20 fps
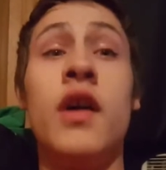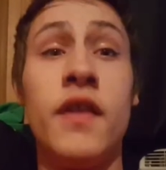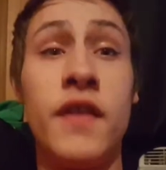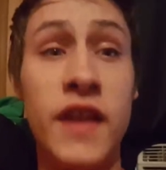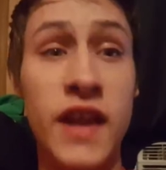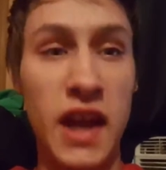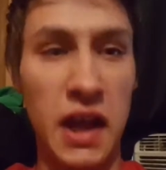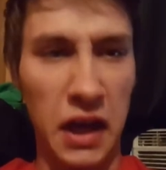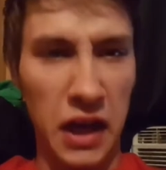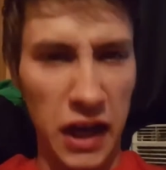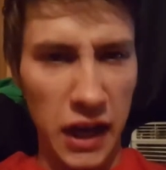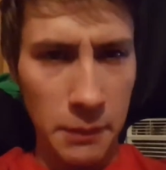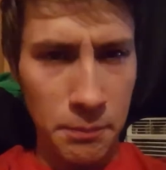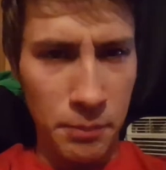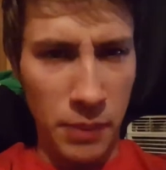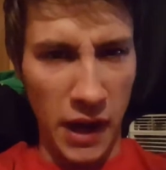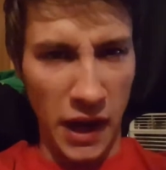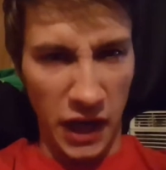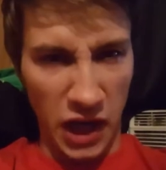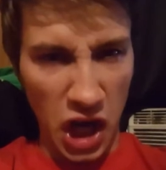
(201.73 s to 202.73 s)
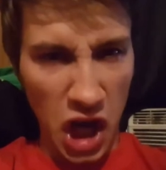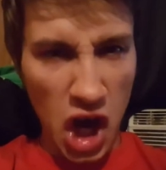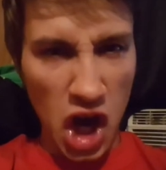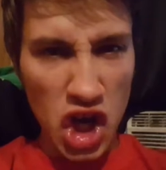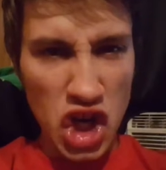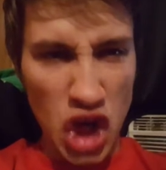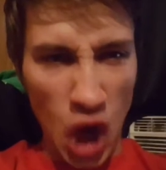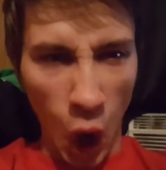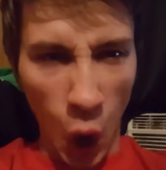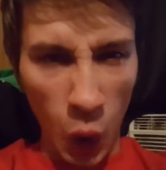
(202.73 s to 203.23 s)
the Olympic
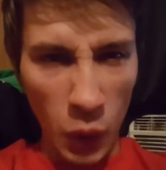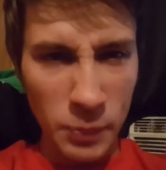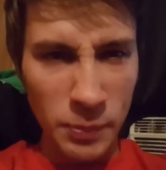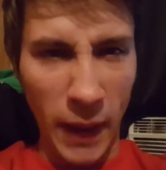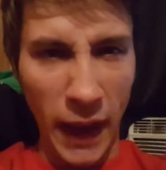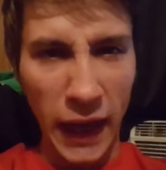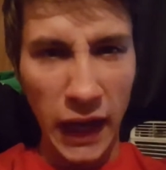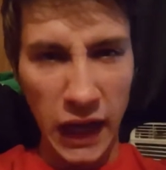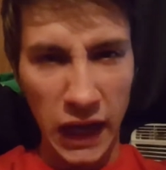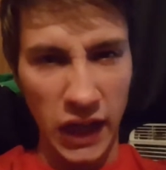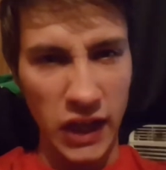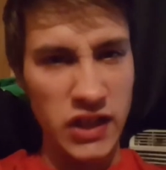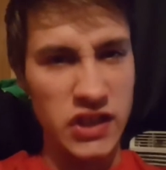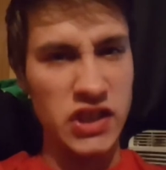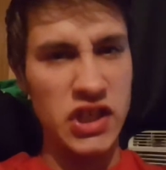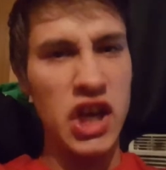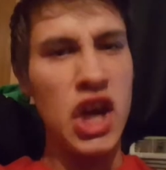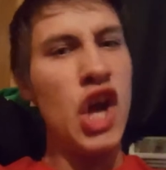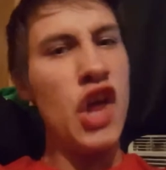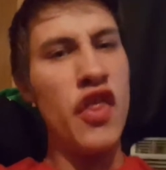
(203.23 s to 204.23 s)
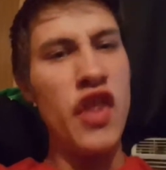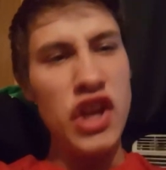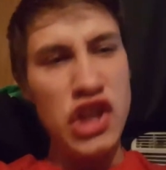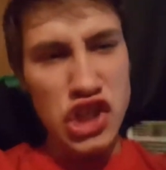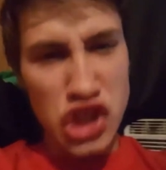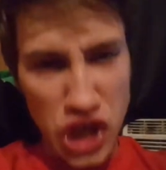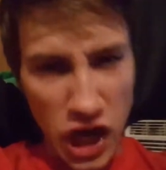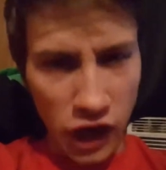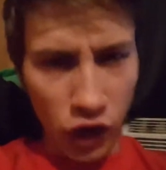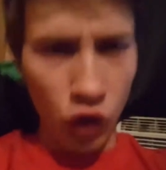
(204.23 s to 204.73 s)
gold medalist, the
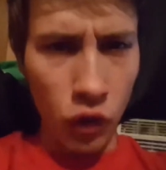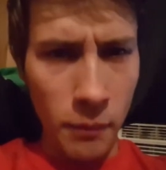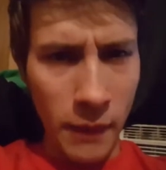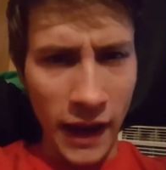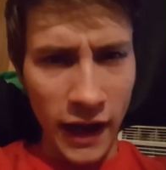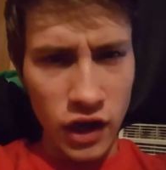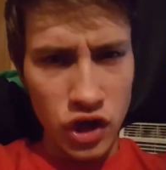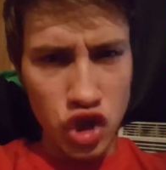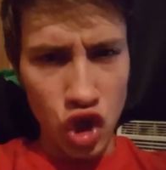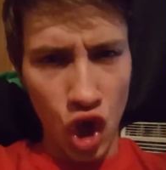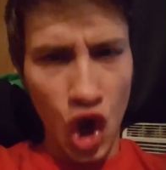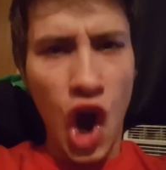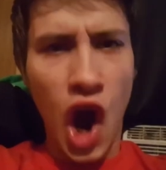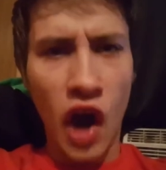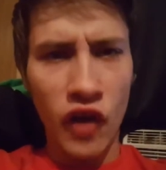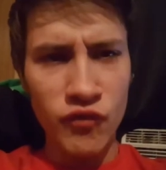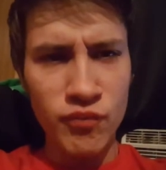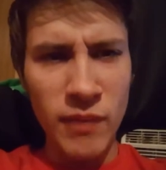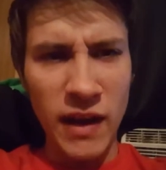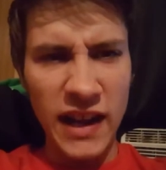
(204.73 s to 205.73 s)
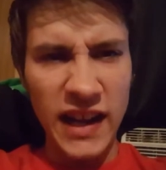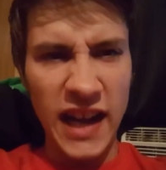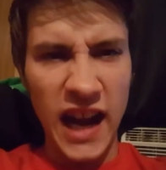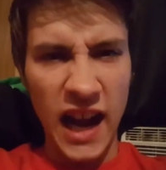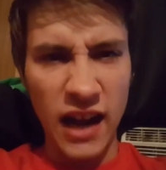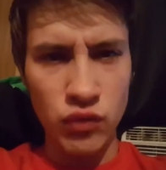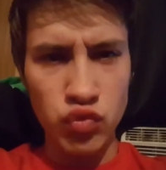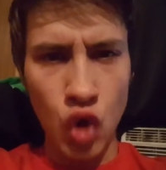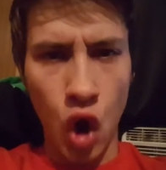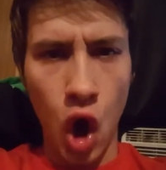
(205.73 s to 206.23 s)
general manager of Monday
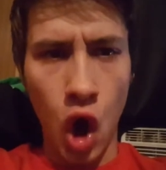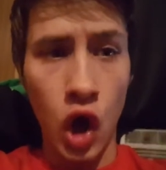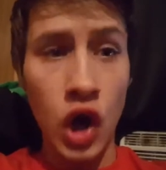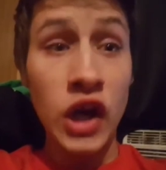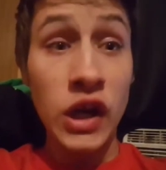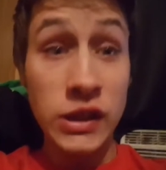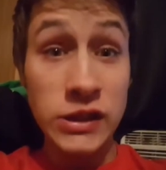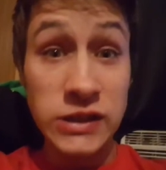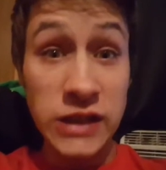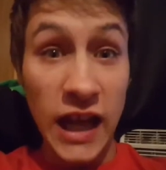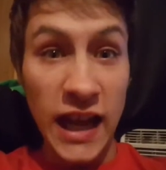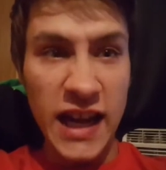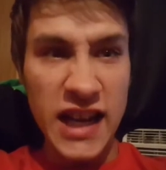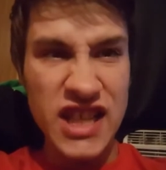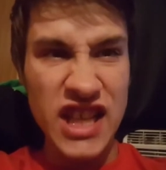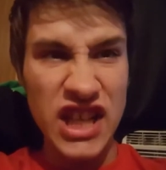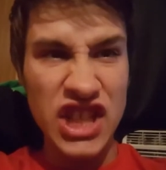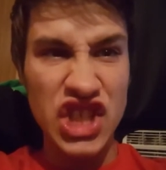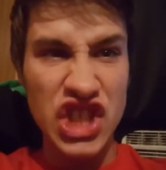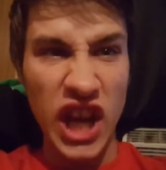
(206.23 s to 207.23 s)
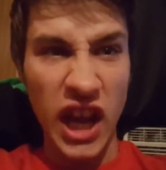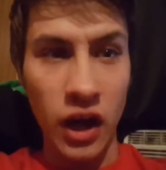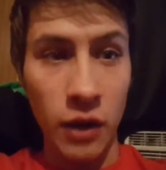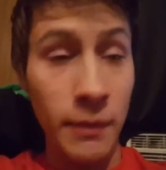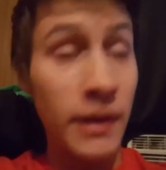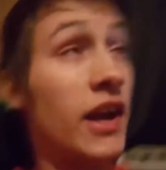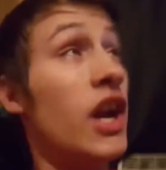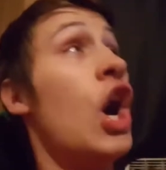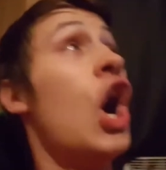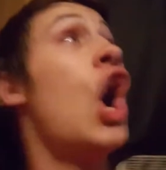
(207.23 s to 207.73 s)
Night Raw, ladies and
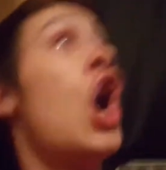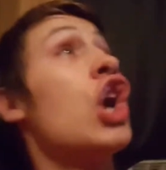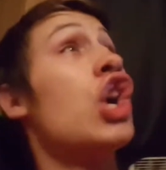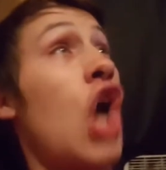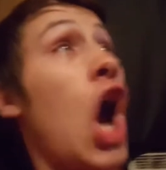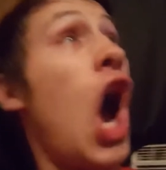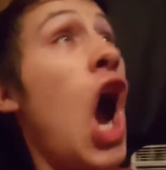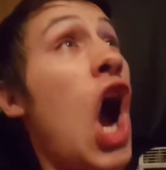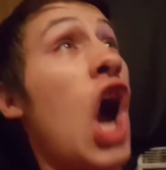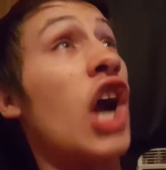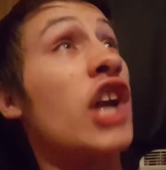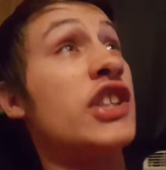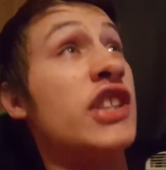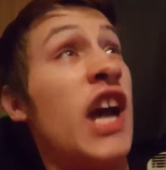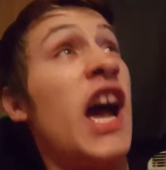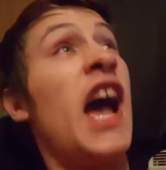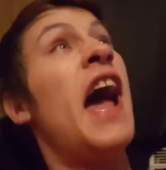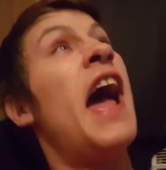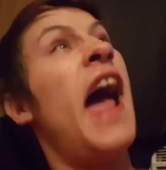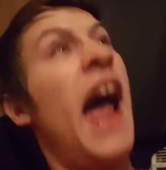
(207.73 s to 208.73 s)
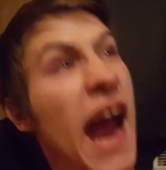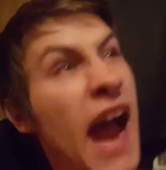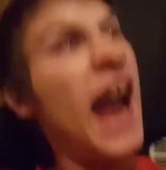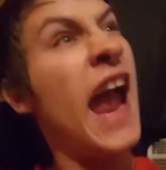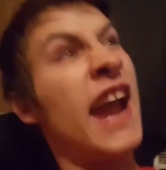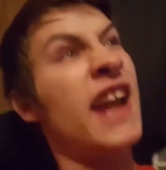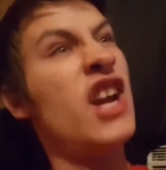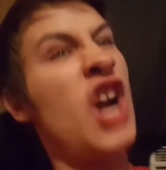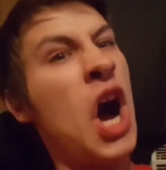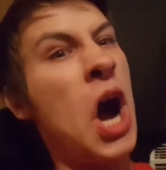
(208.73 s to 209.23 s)
gentlemen, Kurt
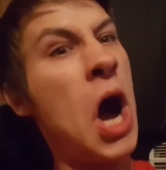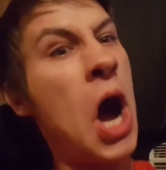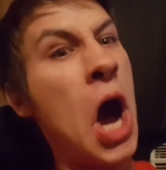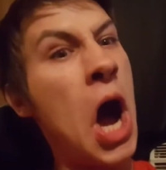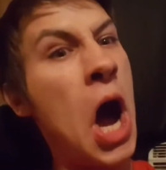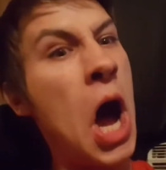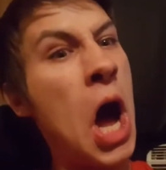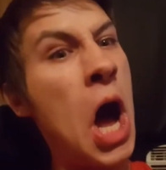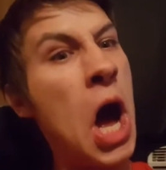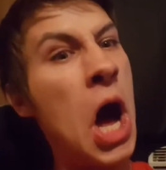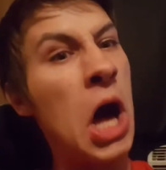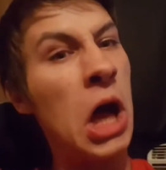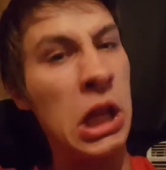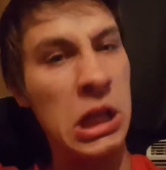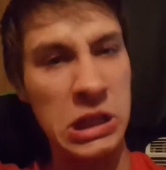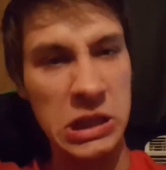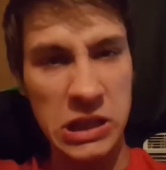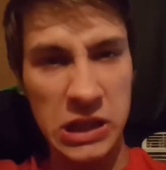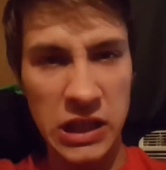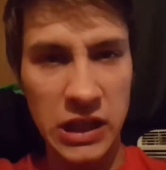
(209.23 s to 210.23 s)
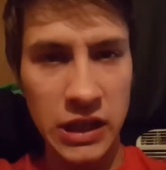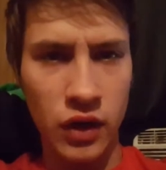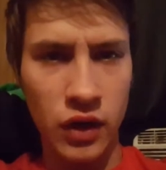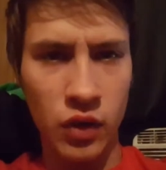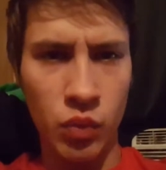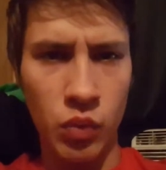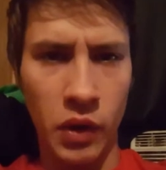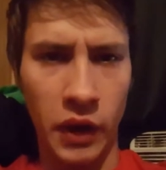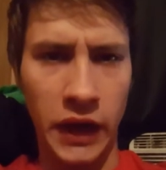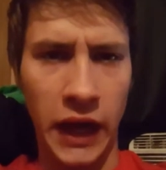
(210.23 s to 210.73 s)
Angle
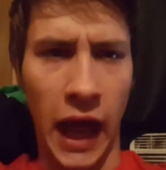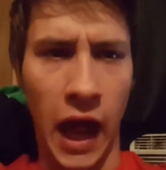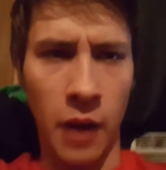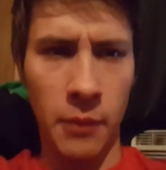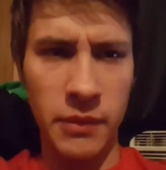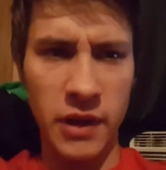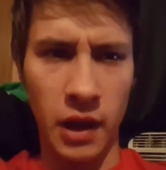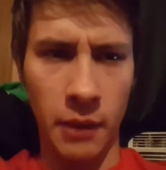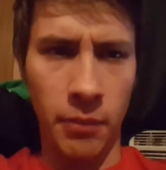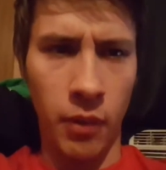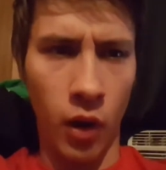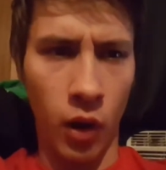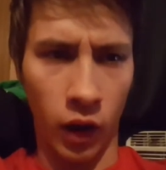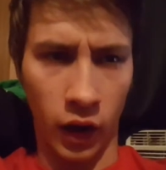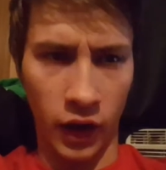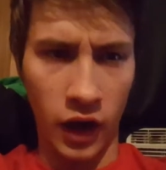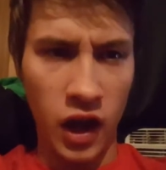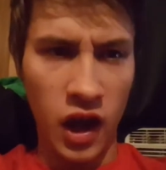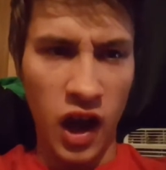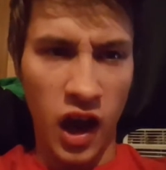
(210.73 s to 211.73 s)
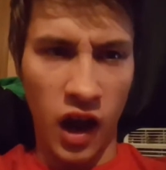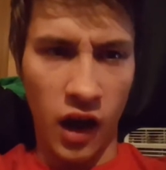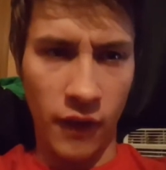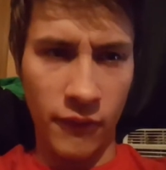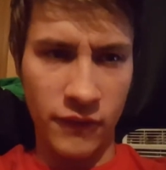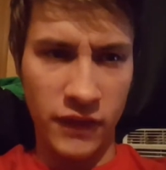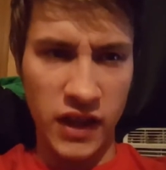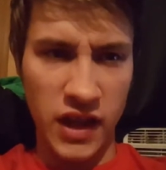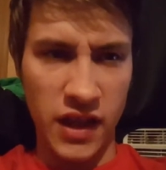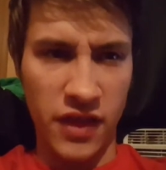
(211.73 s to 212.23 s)
will now be a part
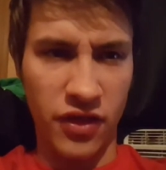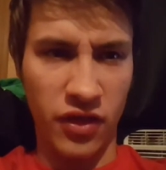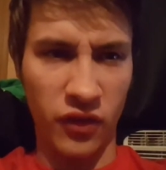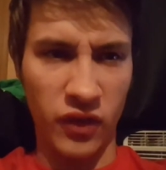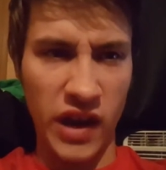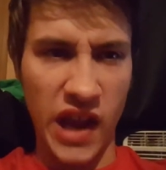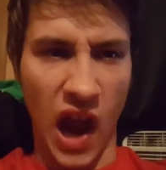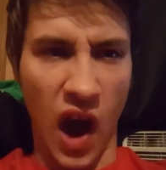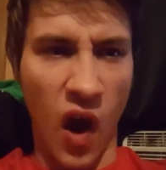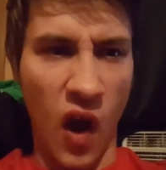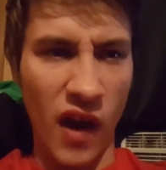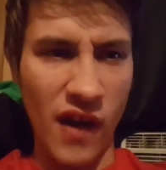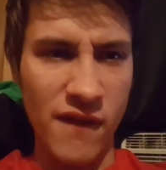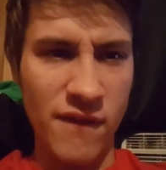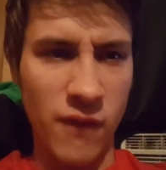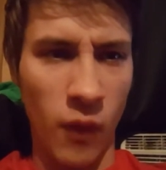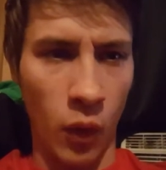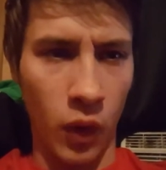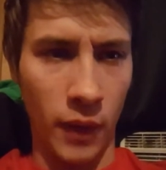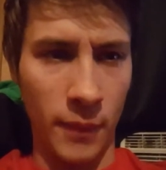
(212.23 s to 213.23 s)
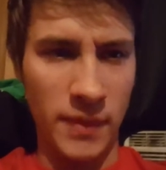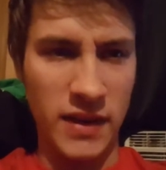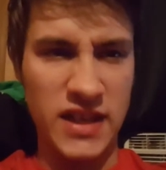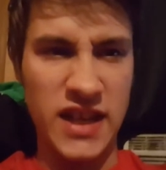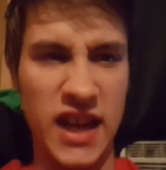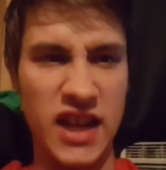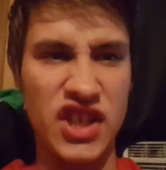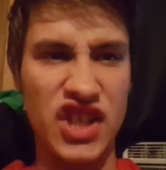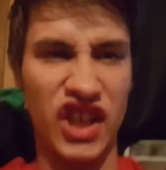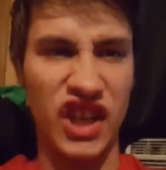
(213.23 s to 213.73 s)
of the three on four,
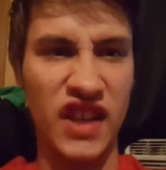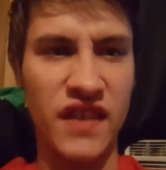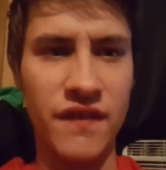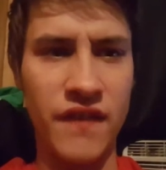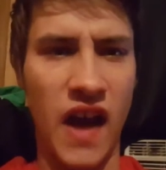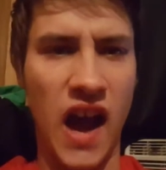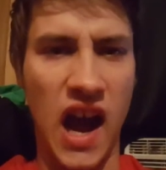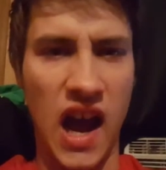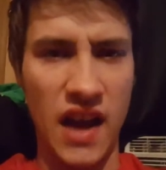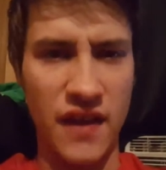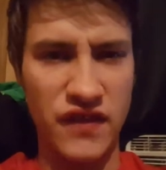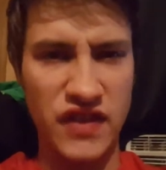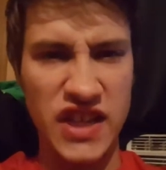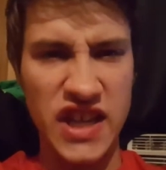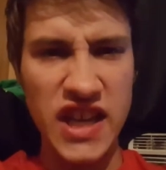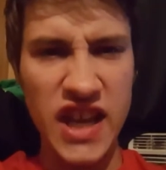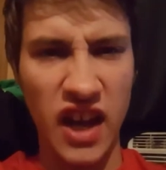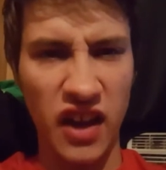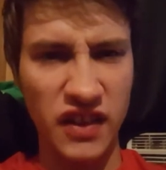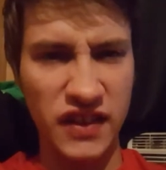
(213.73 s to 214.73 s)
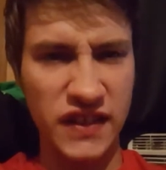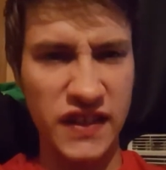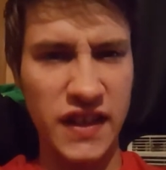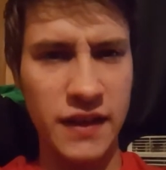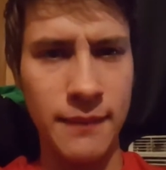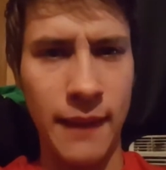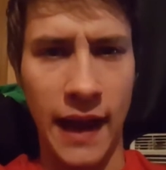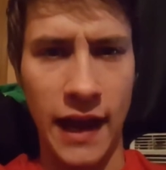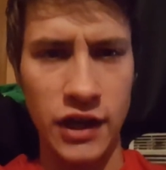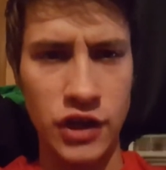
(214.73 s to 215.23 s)
potentially five
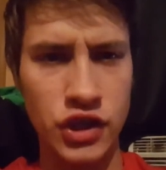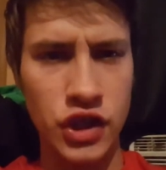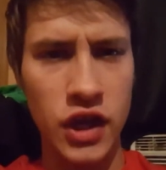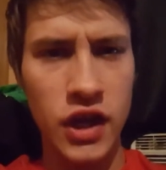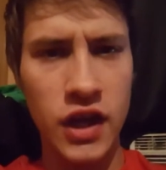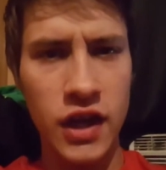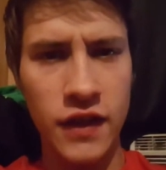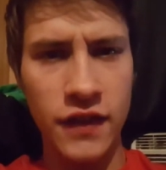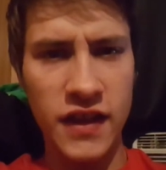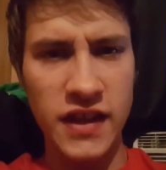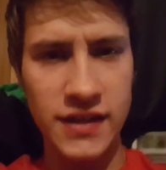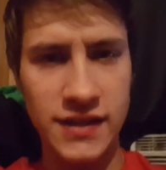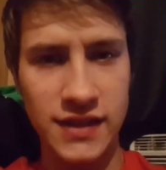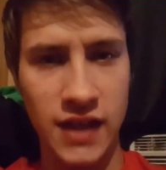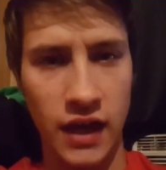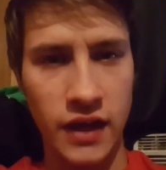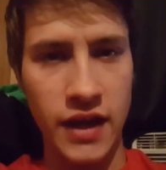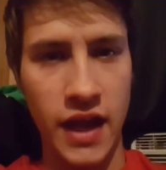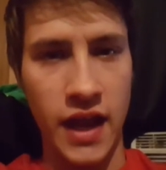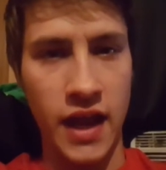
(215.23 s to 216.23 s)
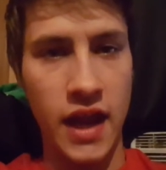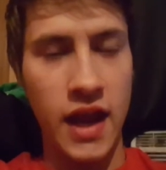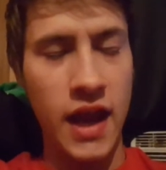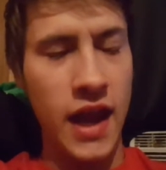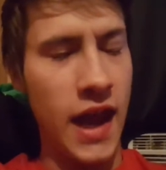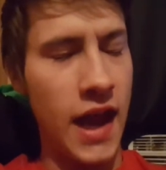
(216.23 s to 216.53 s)
TLC match this Sunday.